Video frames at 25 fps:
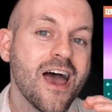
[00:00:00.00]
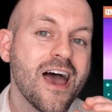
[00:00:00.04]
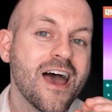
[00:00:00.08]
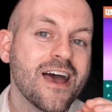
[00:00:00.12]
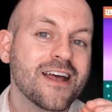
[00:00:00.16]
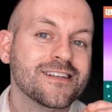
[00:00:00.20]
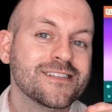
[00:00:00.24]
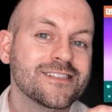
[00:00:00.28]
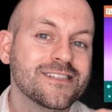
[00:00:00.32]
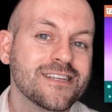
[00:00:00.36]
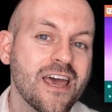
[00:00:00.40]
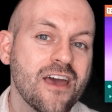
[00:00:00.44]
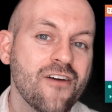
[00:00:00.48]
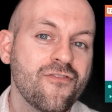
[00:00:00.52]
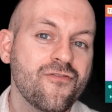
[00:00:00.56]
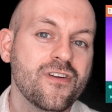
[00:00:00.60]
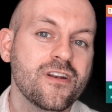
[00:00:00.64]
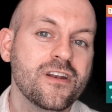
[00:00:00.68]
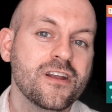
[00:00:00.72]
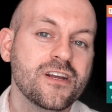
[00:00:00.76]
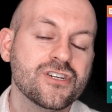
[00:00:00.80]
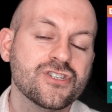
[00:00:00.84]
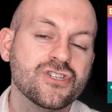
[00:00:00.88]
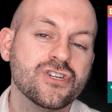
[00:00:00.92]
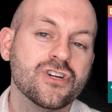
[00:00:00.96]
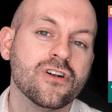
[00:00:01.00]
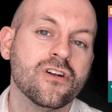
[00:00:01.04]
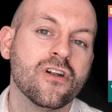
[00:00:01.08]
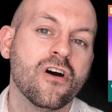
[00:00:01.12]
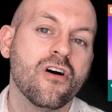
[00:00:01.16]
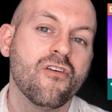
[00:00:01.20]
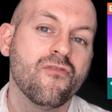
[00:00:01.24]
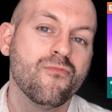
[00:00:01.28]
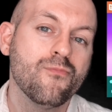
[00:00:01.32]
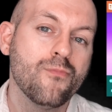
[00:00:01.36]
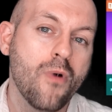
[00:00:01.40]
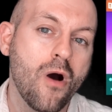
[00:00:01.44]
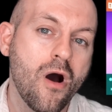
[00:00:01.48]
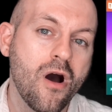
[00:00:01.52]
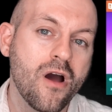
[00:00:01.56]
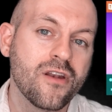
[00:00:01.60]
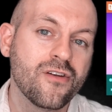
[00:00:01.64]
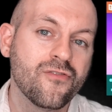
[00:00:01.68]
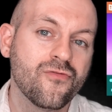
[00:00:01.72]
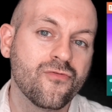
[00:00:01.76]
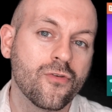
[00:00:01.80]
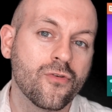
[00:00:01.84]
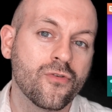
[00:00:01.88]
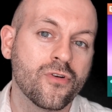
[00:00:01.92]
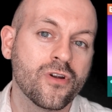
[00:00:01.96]
a definition of
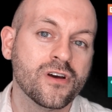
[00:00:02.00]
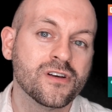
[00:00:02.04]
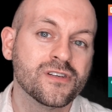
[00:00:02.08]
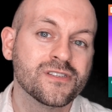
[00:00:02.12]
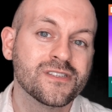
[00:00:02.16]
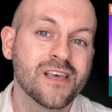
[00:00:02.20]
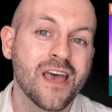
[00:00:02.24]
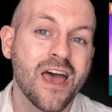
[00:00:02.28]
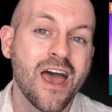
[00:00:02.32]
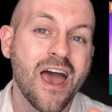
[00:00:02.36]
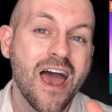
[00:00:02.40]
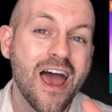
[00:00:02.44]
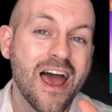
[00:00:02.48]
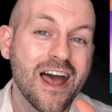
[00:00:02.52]
mindfulness